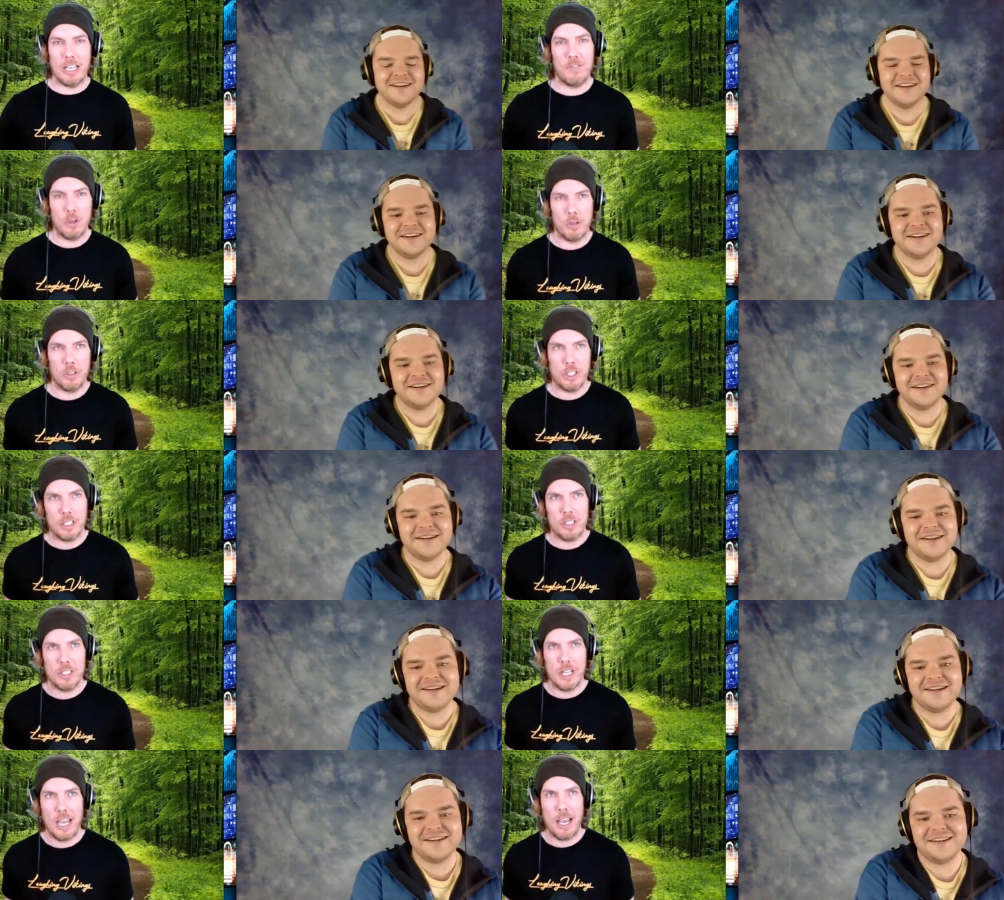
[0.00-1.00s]
Speaker 1: you were just
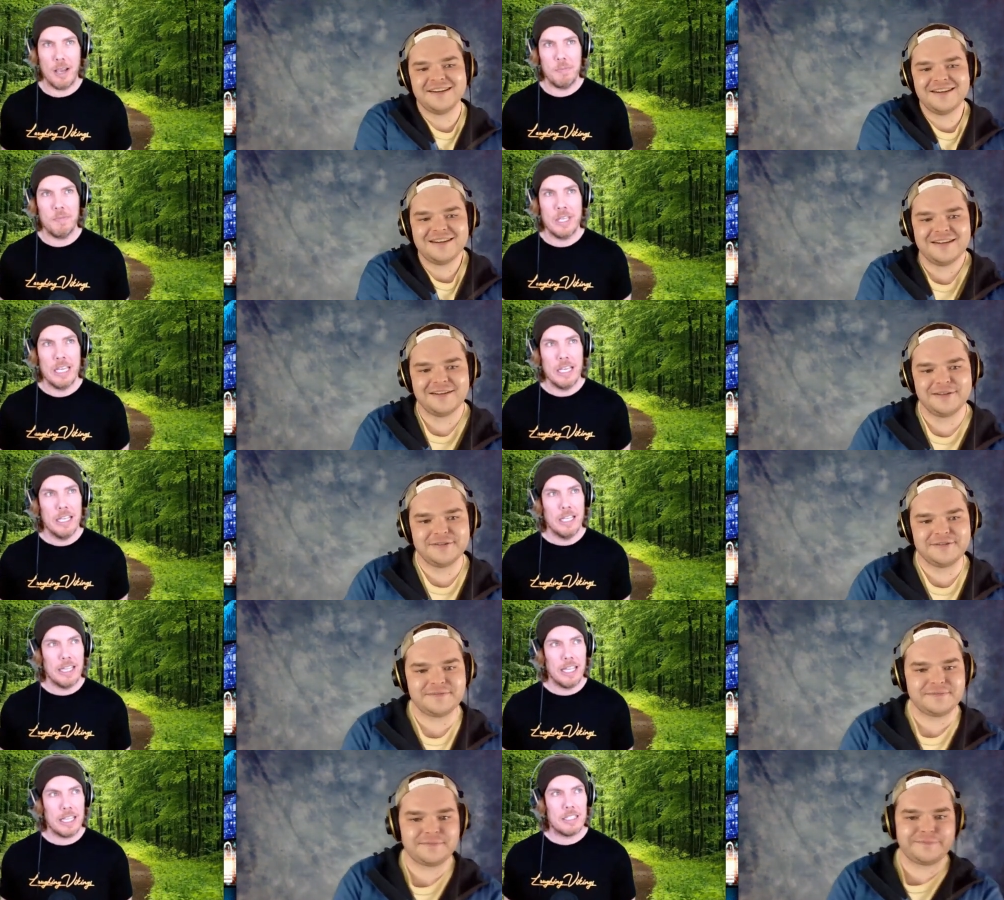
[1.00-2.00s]
um
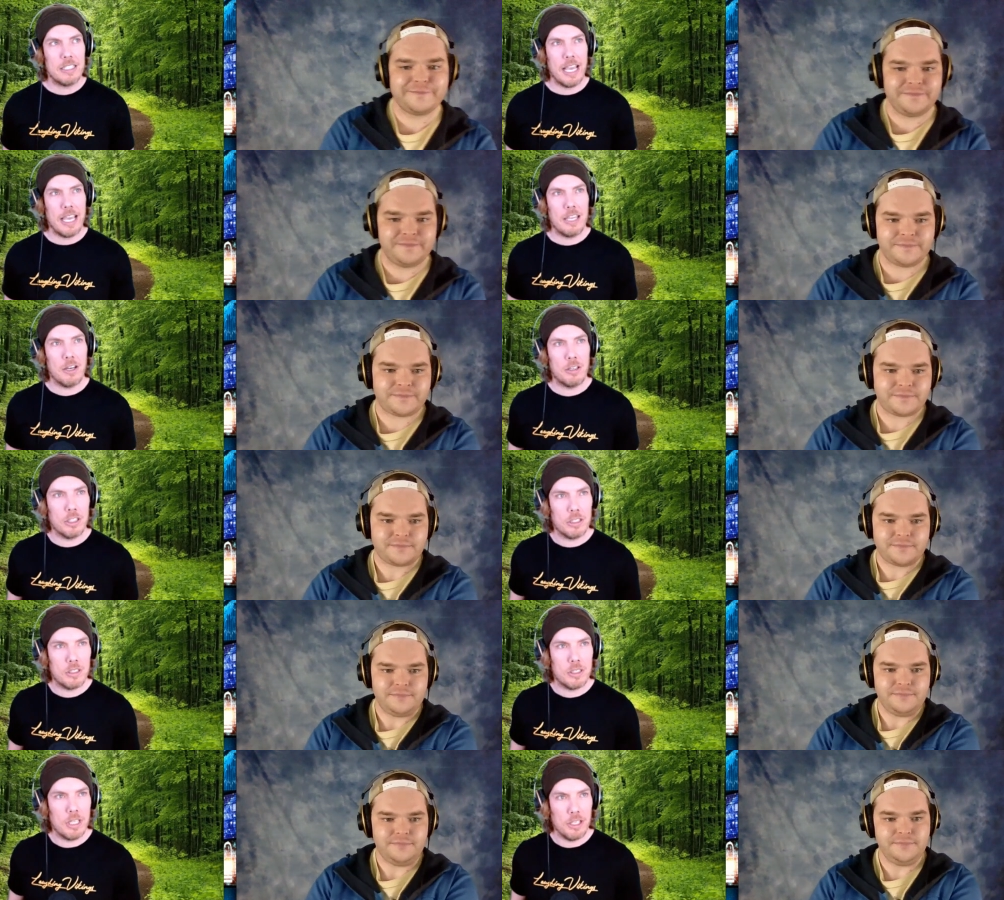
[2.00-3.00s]
let's say you're just, uh,
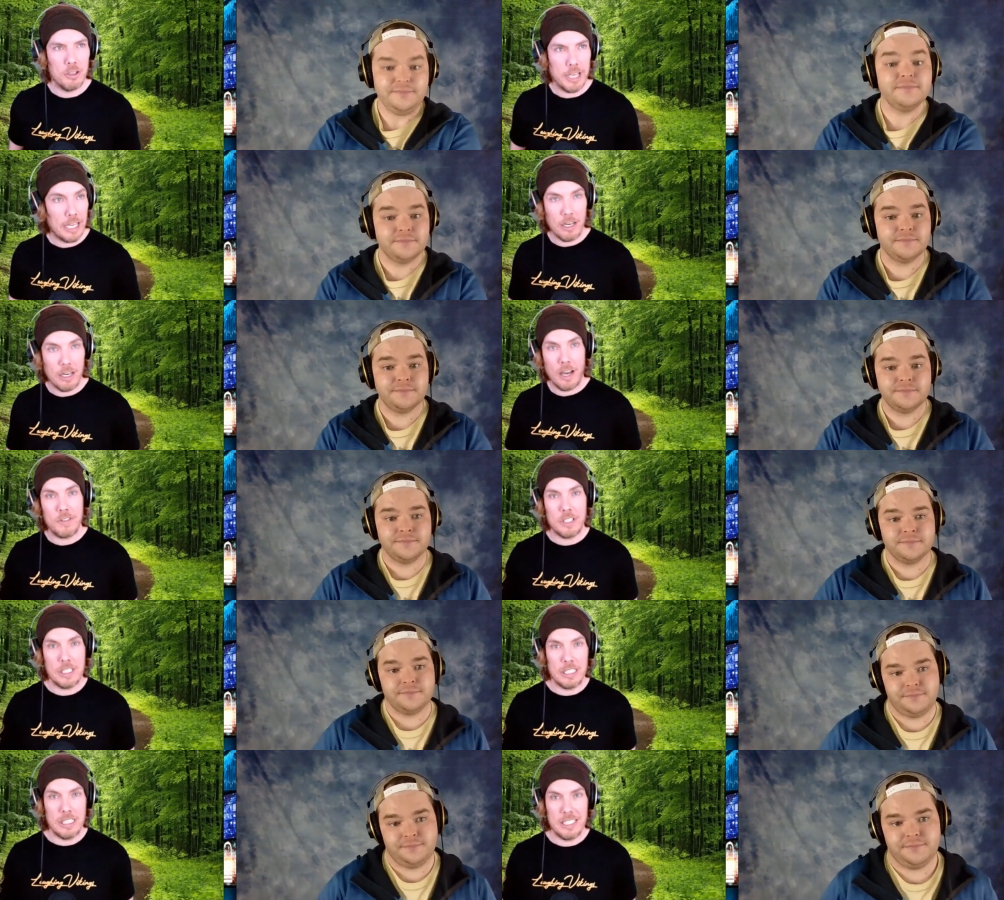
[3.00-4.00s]
you're getting off the T T
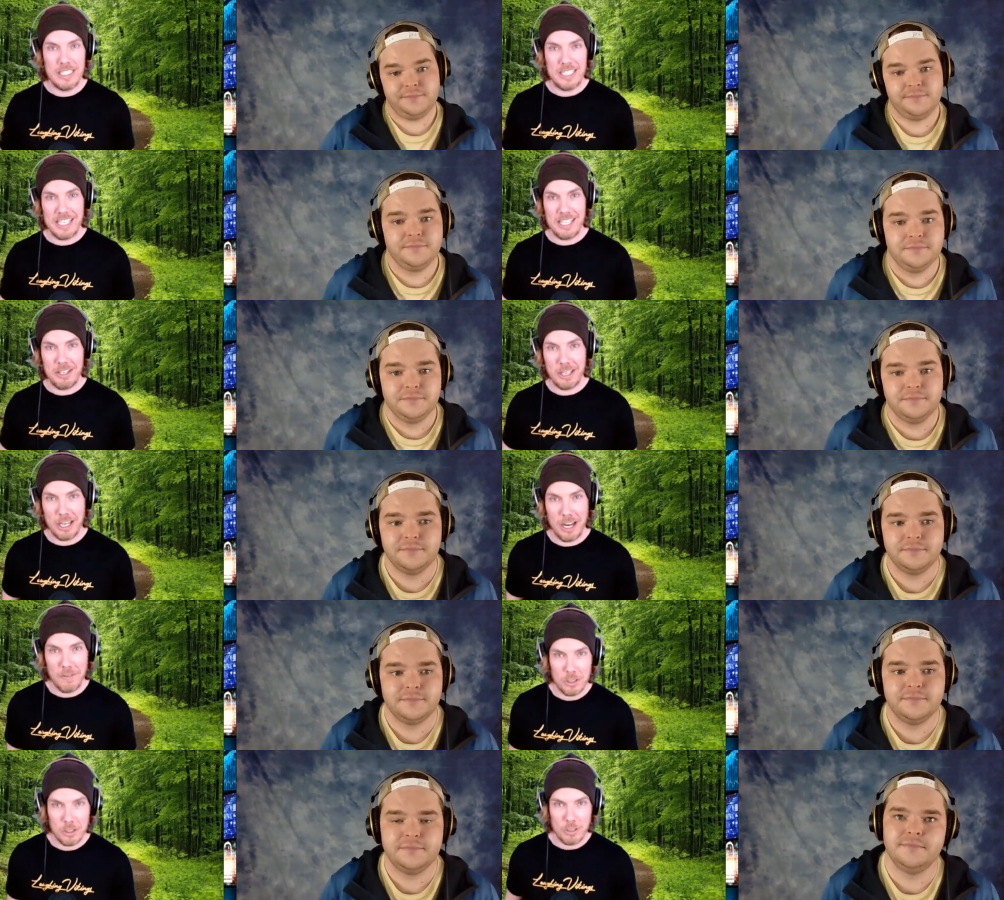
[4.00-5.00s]
C, you get off the
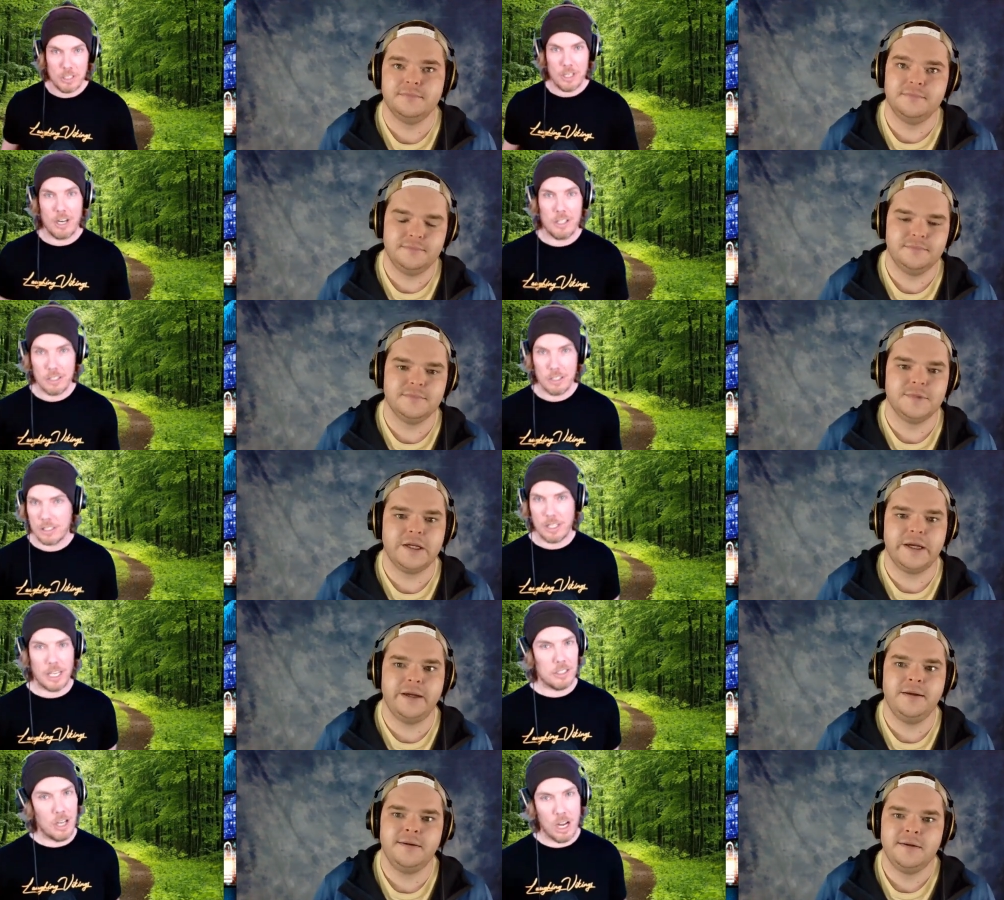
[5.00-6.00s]
streetcar and you're just like
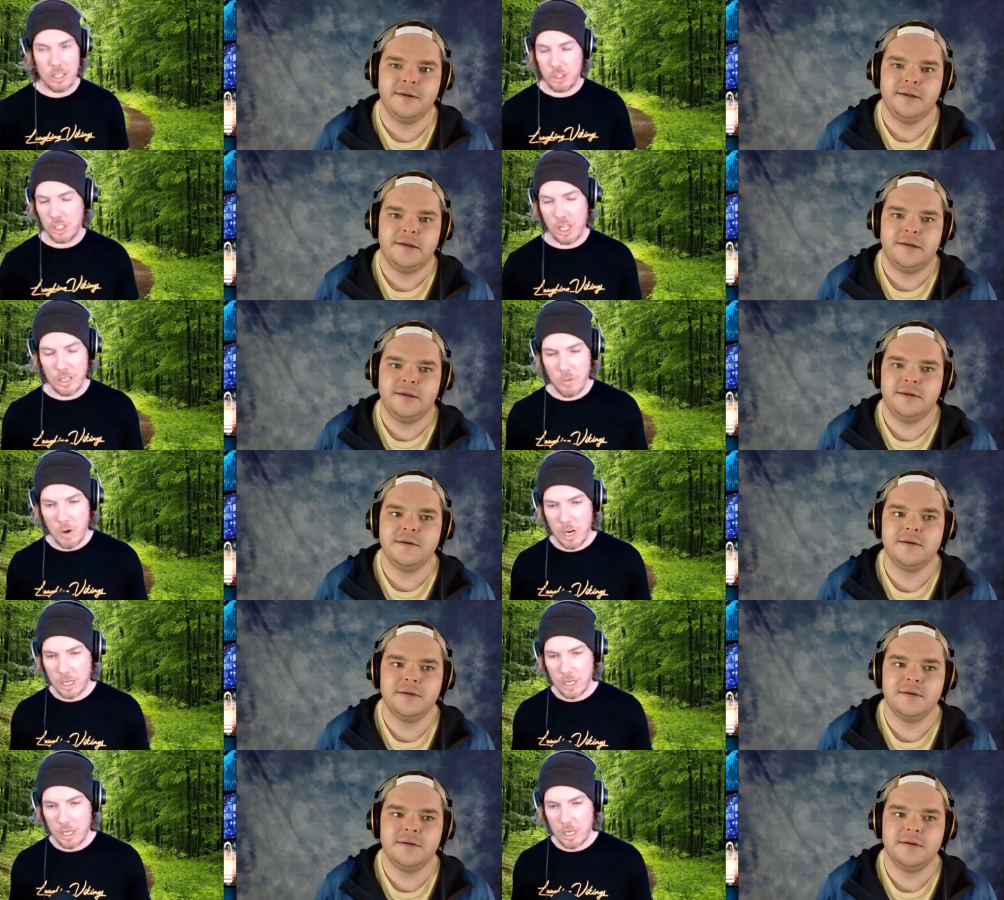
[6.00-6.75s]
nonchalantly walking